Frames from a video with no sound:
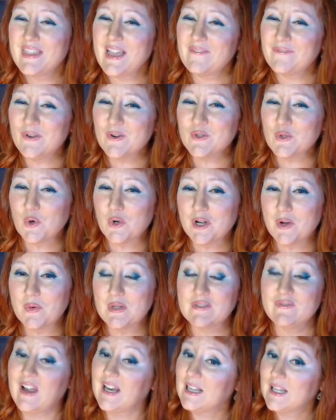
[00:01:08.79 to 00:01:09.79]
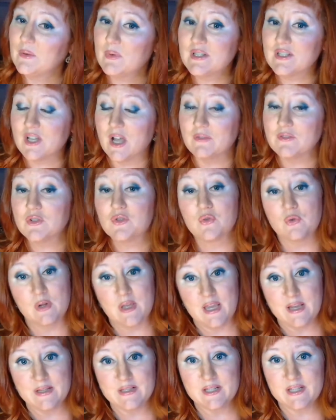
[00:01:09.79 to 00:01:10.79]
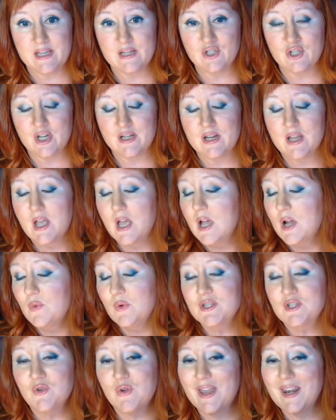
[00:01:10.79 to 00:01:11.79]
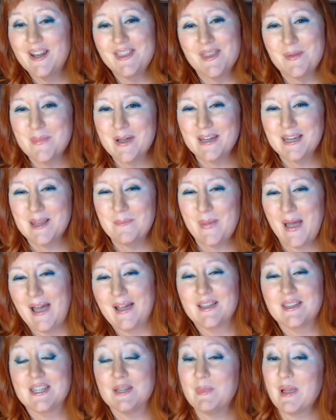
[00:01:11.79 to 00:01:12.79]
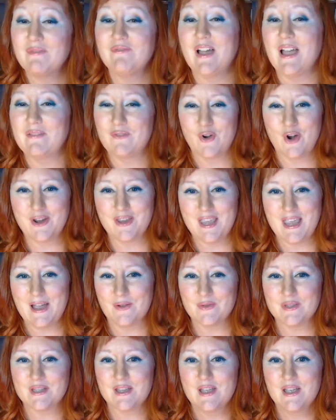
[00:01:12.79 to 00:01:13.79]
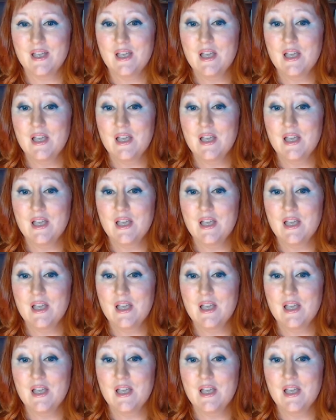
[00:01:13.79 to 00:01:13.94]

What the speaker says: That first order was finally resolved through a cancellation, which credited the money back to my Fiverr account.